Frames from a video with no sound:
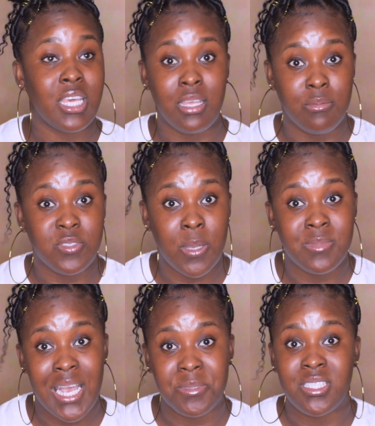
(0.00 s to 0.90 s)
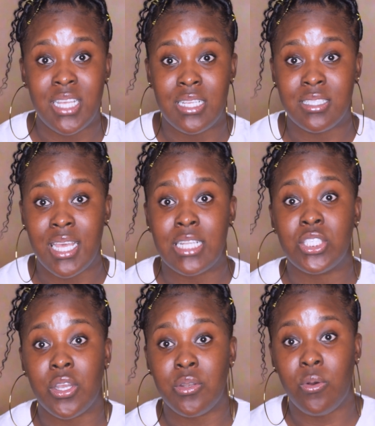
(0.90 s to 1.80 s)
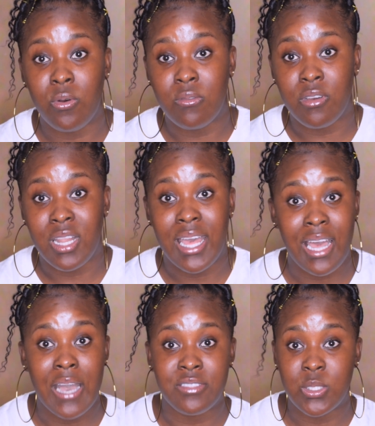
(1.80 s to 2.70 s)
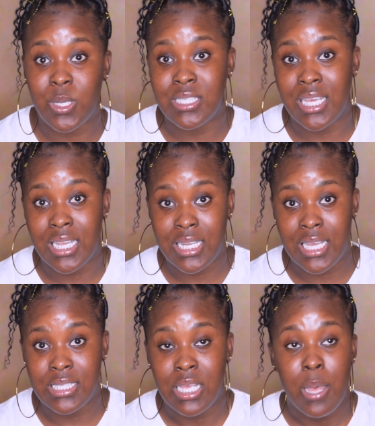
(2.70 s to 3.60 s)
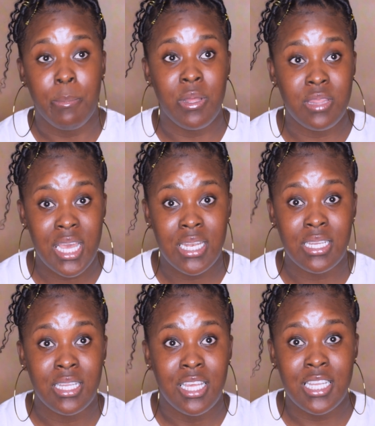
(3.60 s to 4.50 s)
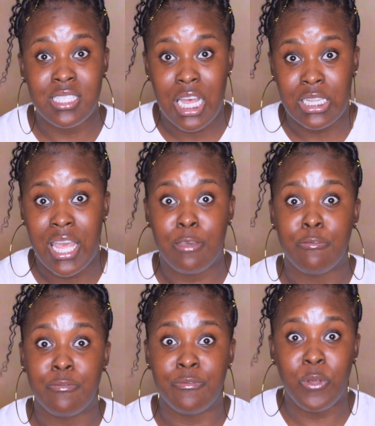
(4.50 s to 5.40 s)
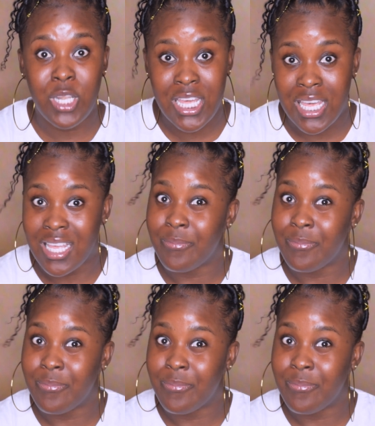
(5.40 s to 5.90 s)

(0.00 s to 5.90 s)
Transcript: sometimes the cells can turn over like after 28 days, but then it's not like fully,